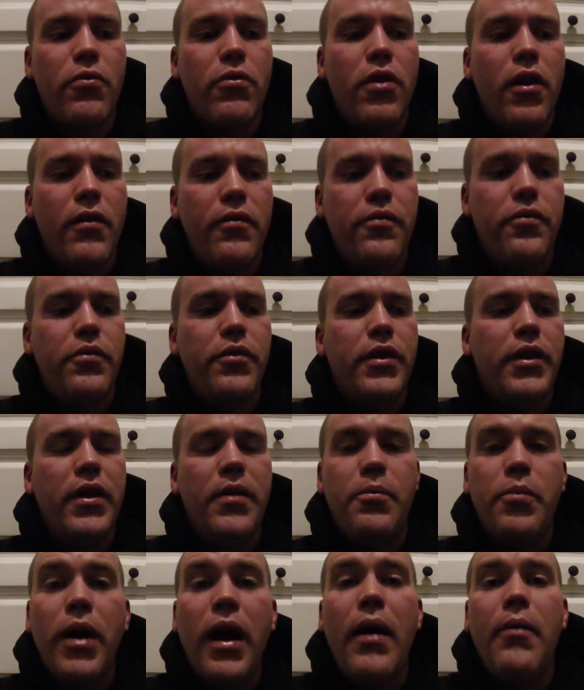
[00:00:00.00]

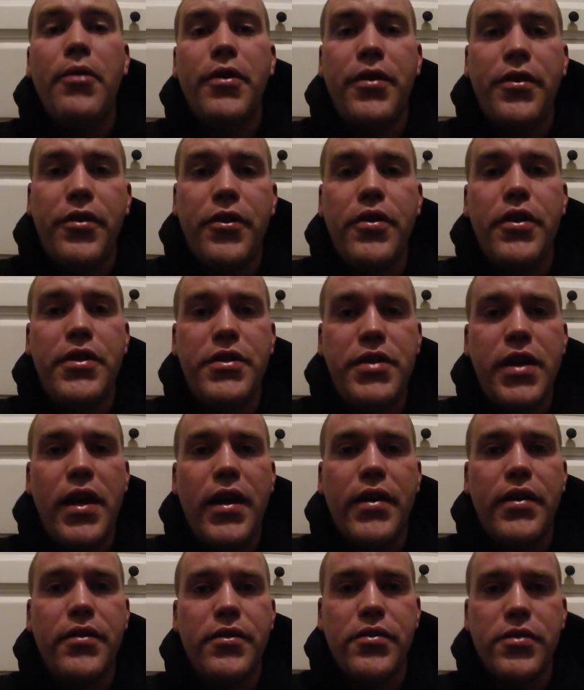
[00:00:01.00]
roughly probably 30
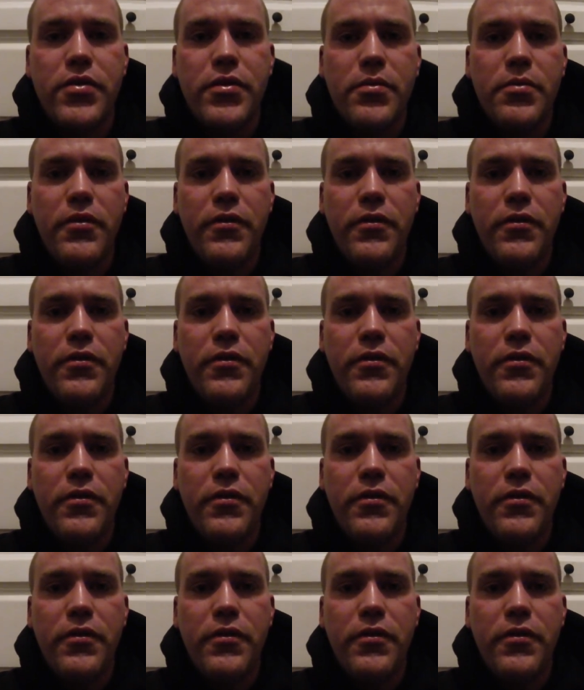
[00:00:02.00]
seconds